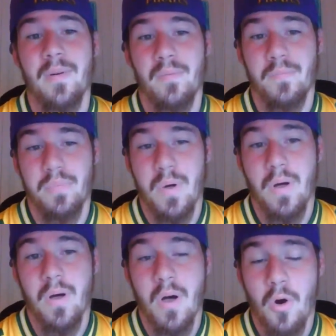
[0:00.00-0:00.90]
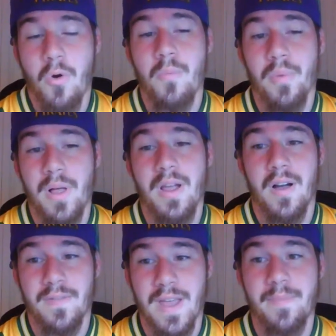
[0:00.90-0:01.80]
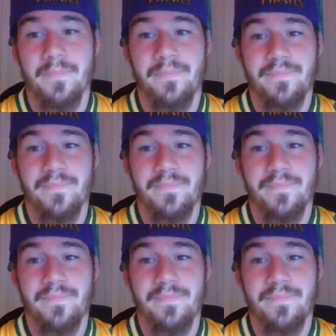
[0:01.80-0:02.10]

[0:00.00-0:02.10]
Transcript: a home playoff game.